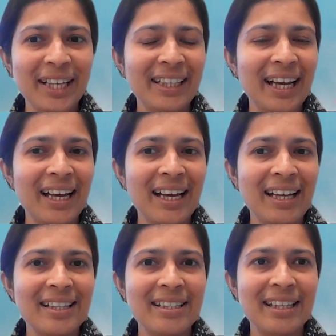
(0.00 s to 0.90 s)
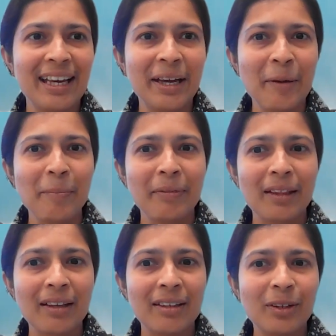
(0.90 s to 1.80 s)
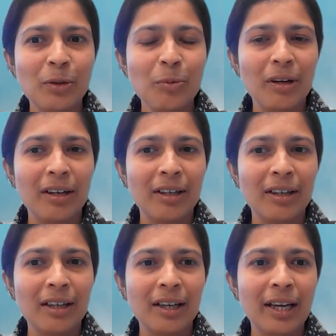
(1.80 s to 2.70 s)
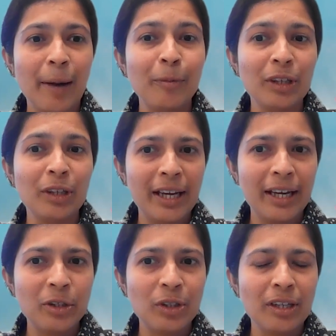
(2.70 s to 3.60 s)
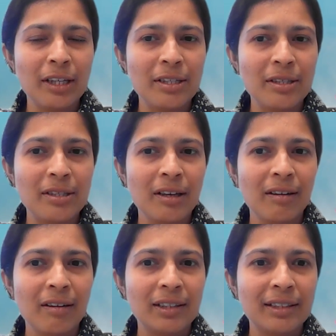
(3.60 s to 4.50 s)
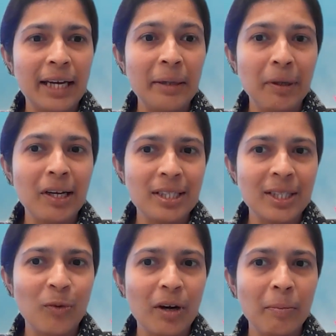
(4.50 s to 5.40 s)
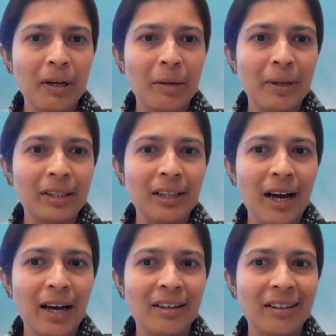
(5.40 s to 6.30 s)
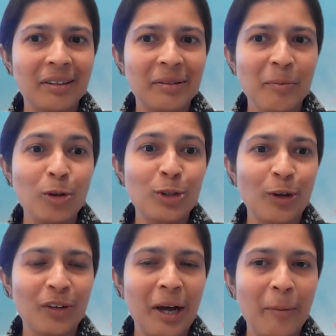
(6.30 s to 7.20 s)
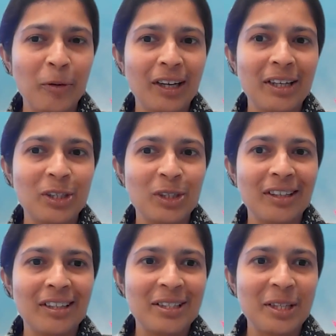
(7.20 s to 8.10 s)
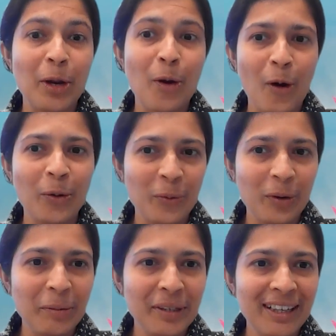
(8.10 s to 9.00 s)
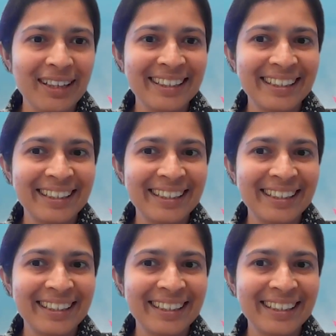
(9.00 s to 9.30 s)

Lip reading: and as I say, you know, communication is 10% verbal, but the most of the communication is non-verbal.